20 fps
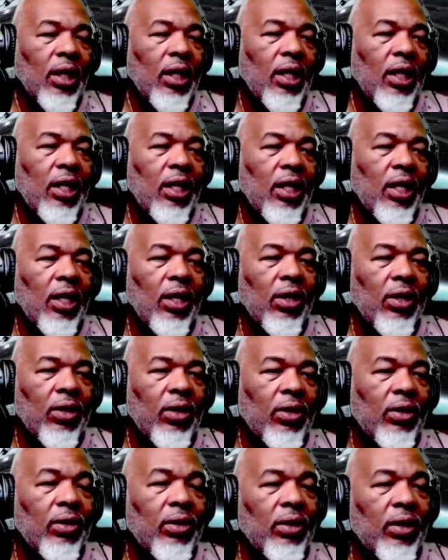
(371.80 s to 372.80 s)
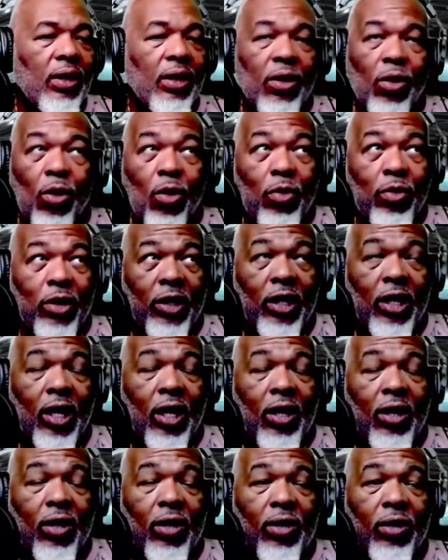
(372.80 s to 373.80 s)
here, you know, over
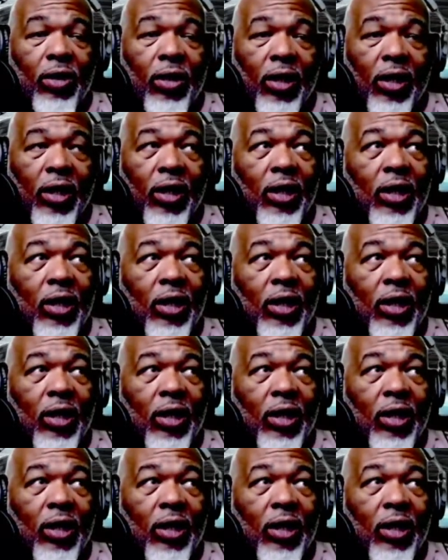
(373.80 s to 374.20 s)
there,